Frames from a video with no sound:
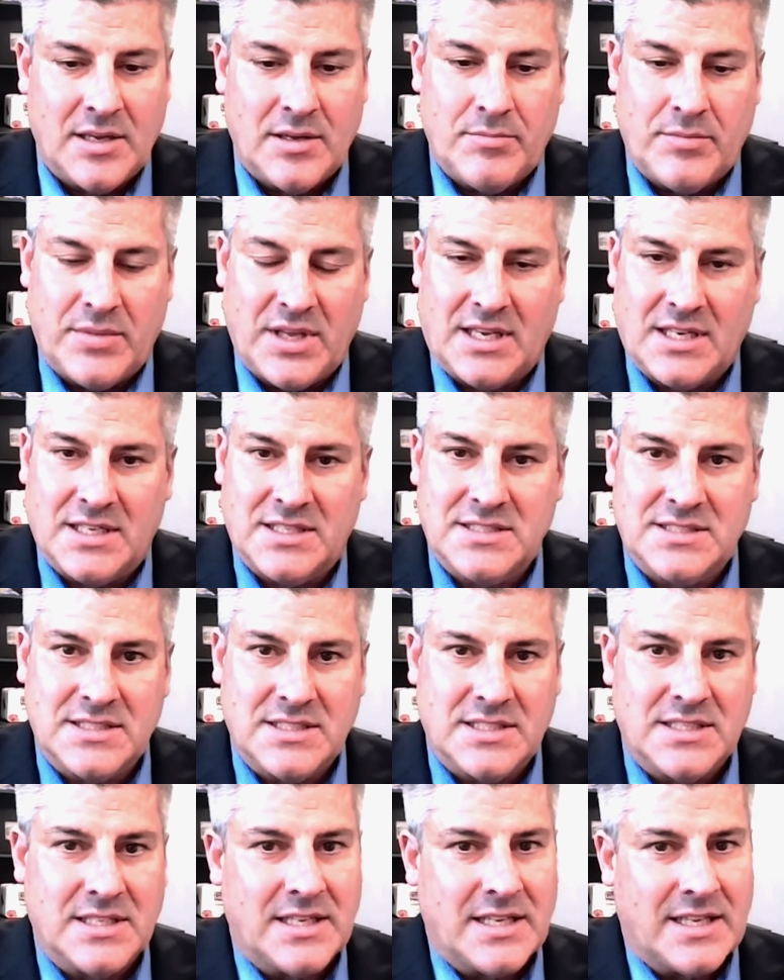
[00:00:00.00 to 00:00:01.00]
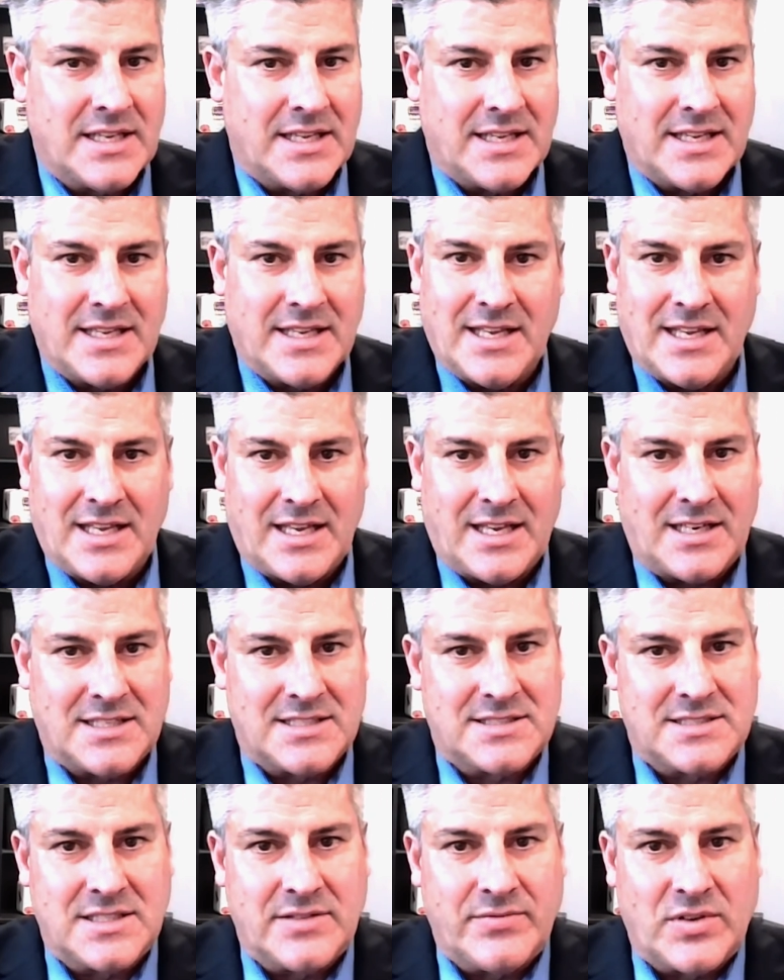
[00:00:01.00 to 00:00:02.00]
because in a
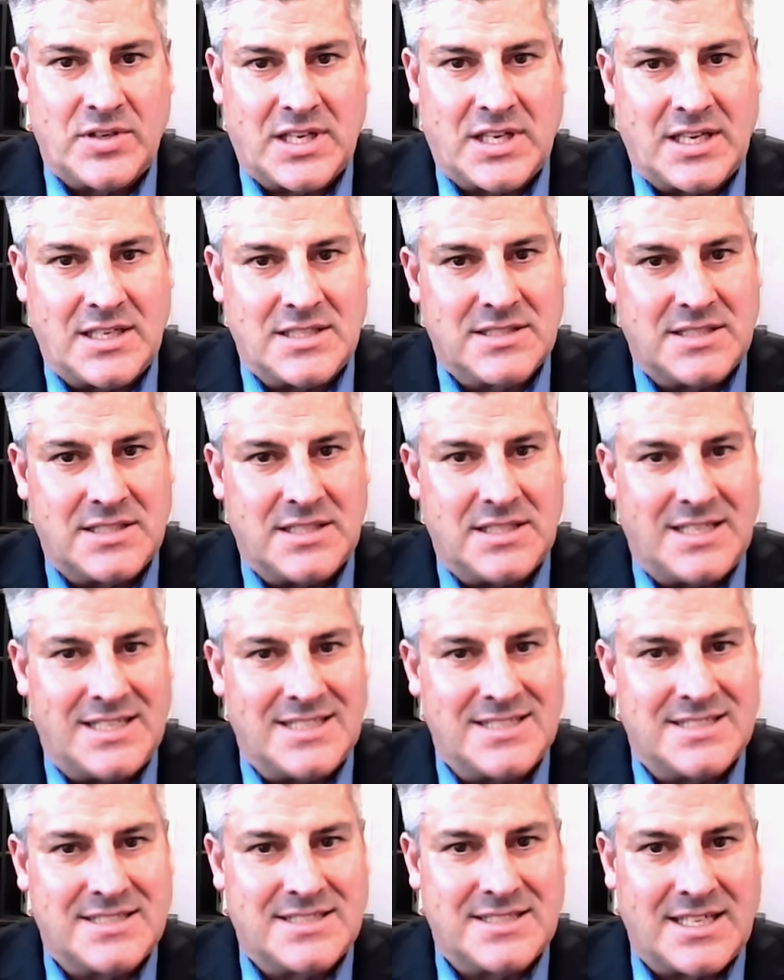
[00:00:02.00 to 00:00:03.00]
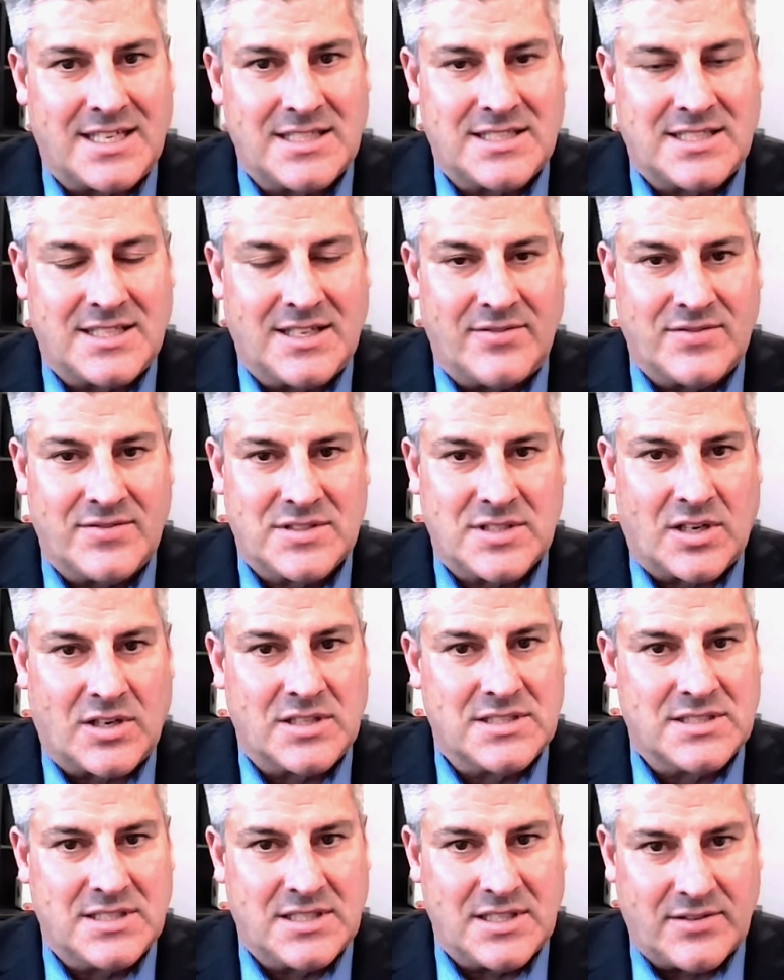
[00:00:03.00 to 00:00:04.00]
civil case, the incentives are
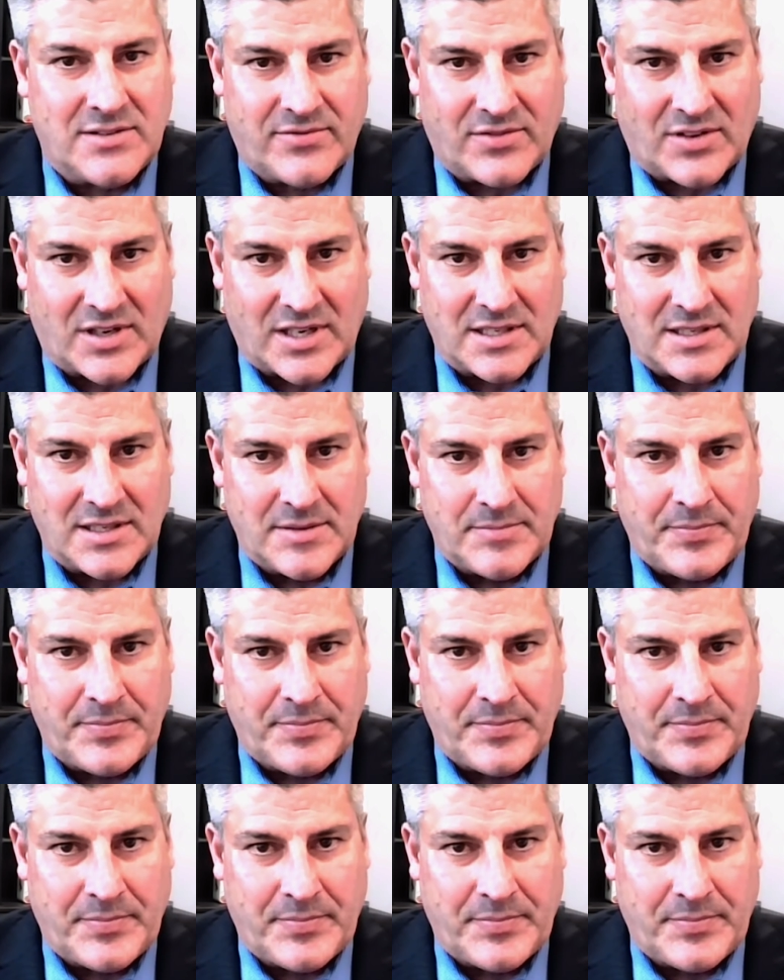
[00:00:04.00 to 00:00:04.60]
different